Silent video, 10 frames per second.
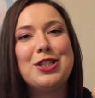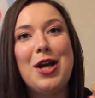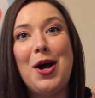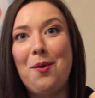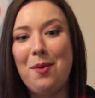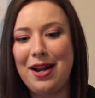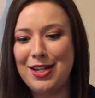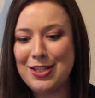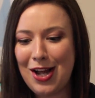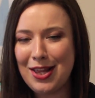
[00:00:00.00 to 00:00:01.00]
So when
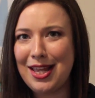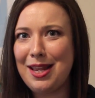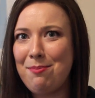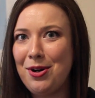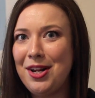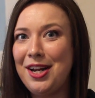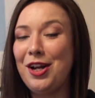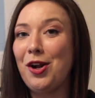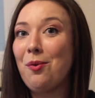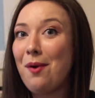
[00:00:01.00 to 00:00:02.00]
I saw that they put it in
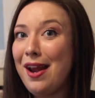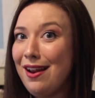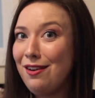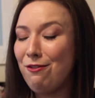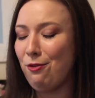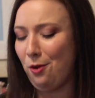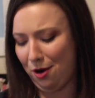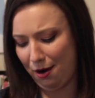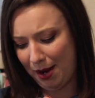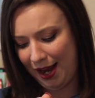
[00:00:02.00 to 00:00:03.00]
a crayon form,